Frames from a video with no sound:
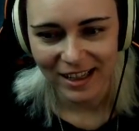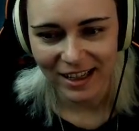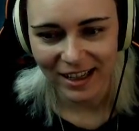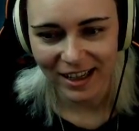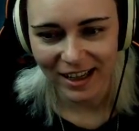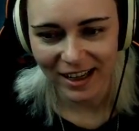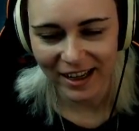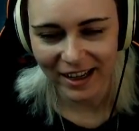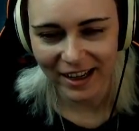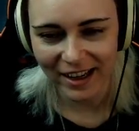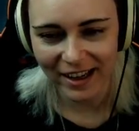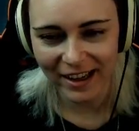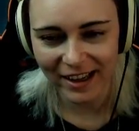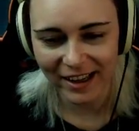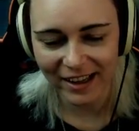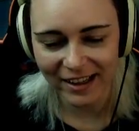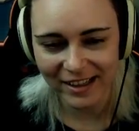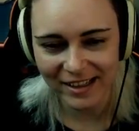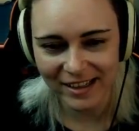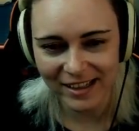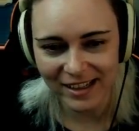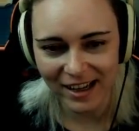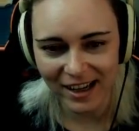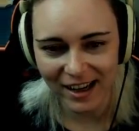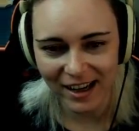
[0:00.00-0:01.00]

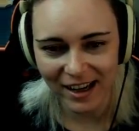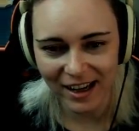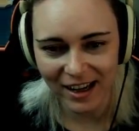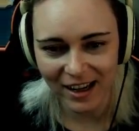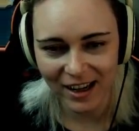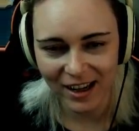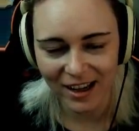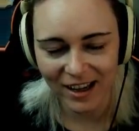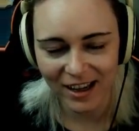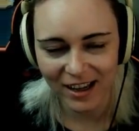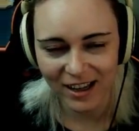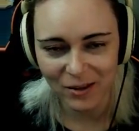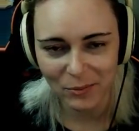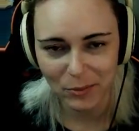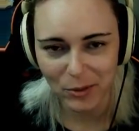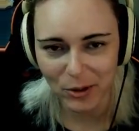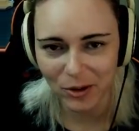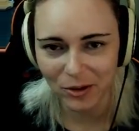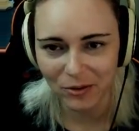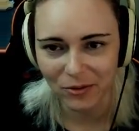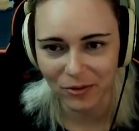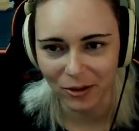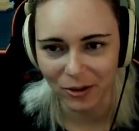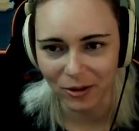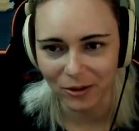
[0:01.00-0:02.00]
and
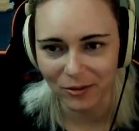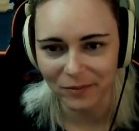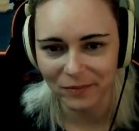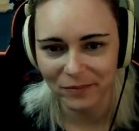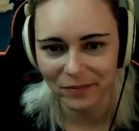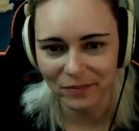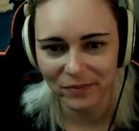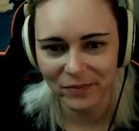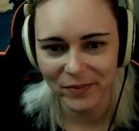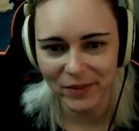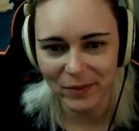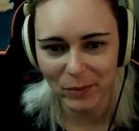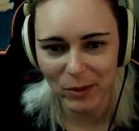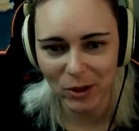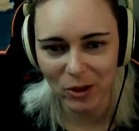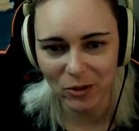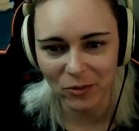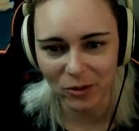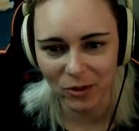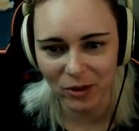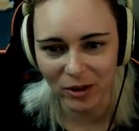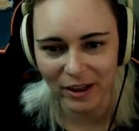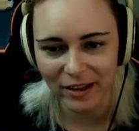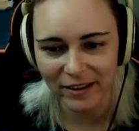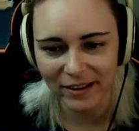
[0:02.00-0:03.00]
beautiful.
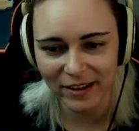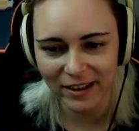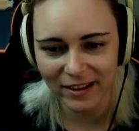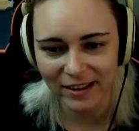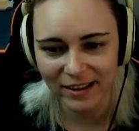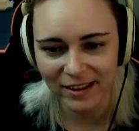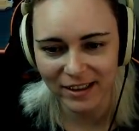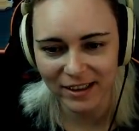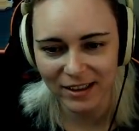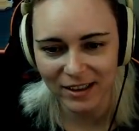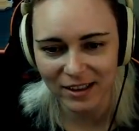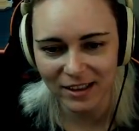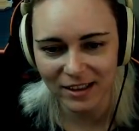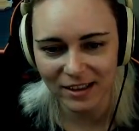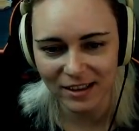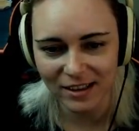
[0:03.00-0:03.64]
Beautiful. And I think the